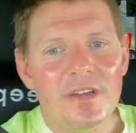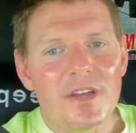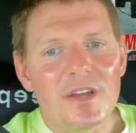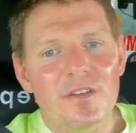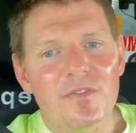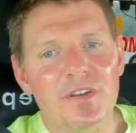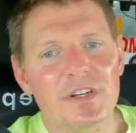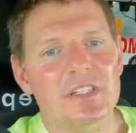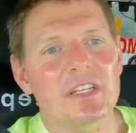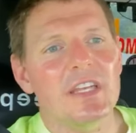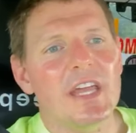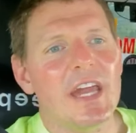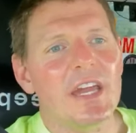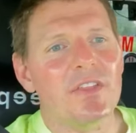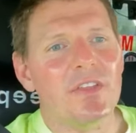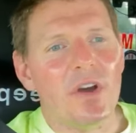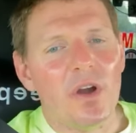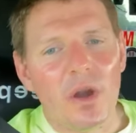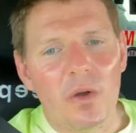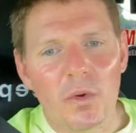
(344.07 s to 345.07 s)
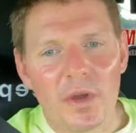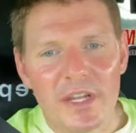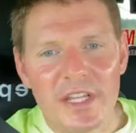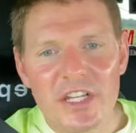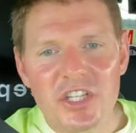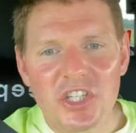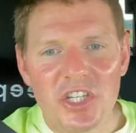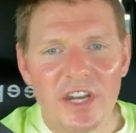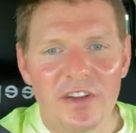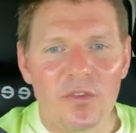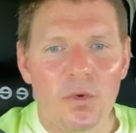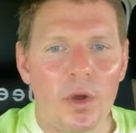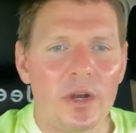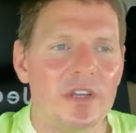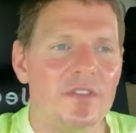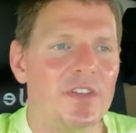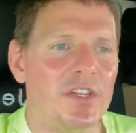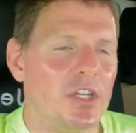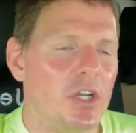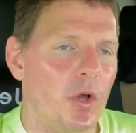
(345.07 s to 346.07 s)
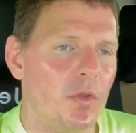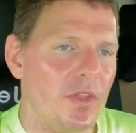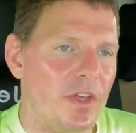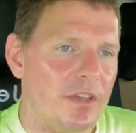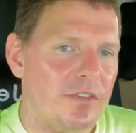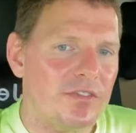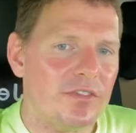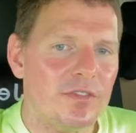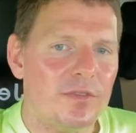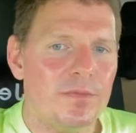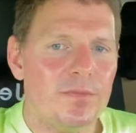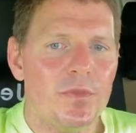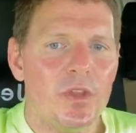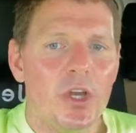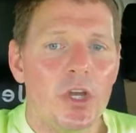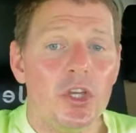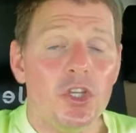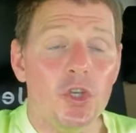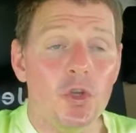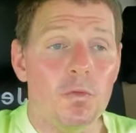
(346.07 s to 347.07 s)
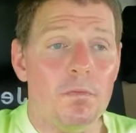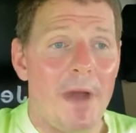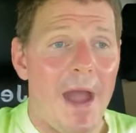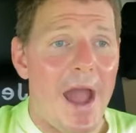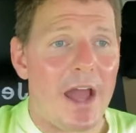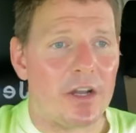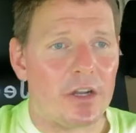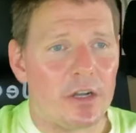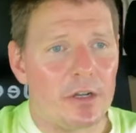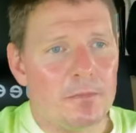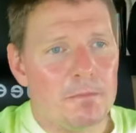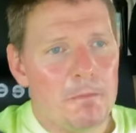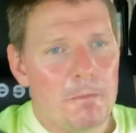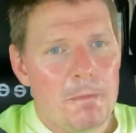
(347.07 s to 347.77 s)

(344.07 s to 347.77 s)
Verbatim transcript: For today though, I want each and every one of you to know this. You matter.